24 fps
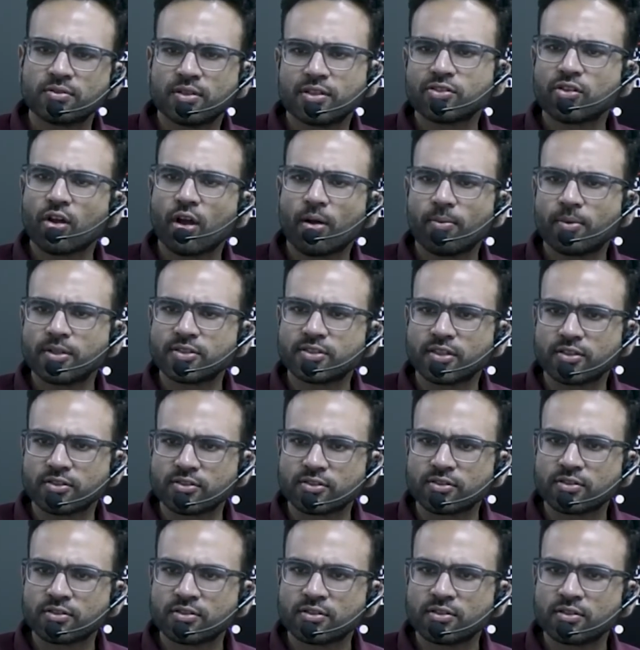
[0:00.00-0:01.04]
It's common
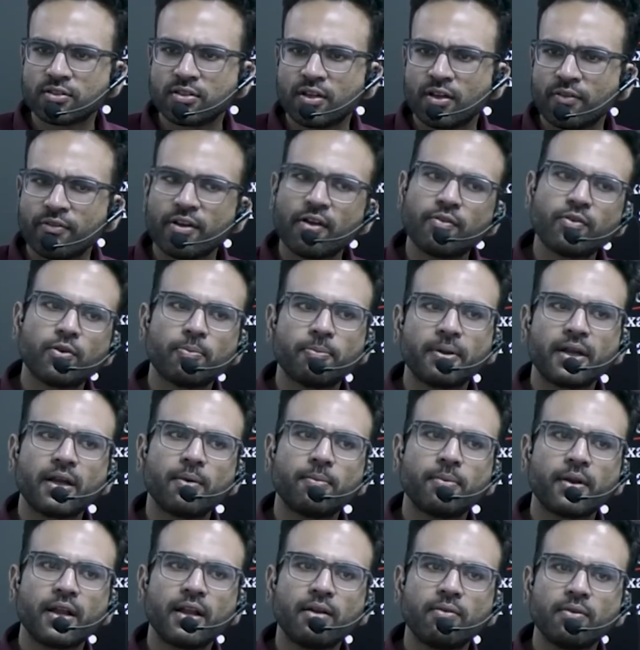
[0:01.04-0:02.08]
sense. We have to pick
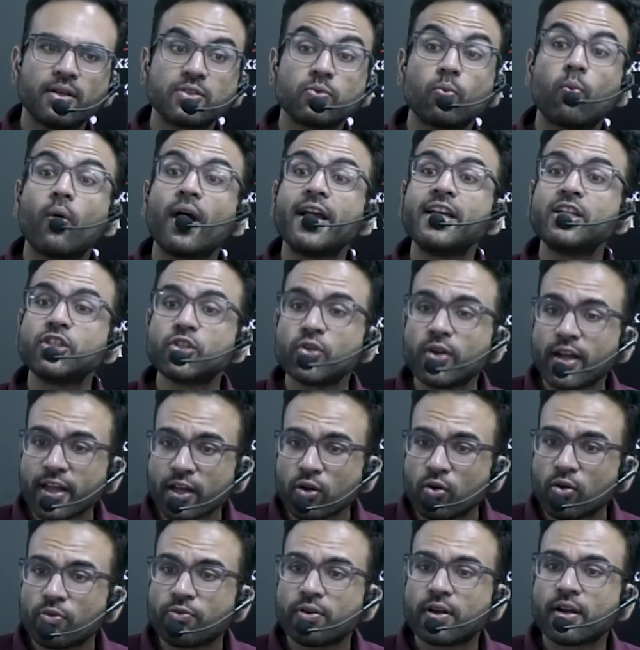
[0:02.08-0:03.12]
up railways. Why should I
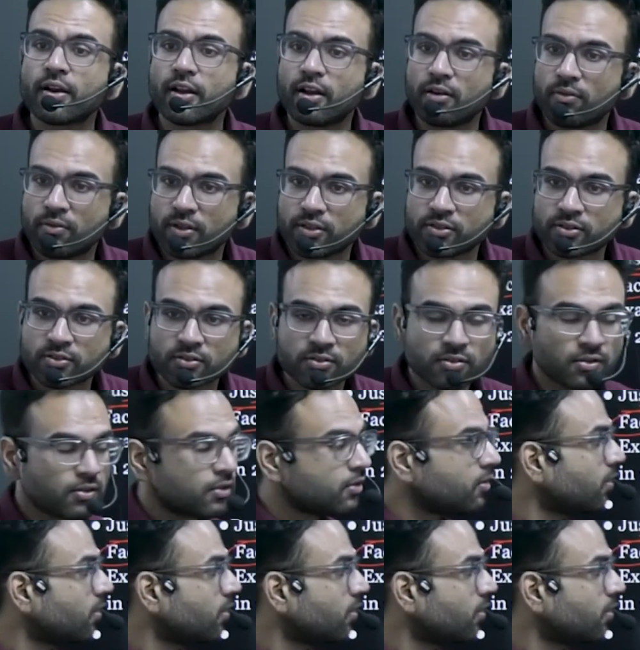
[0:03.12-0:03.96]
go for railways?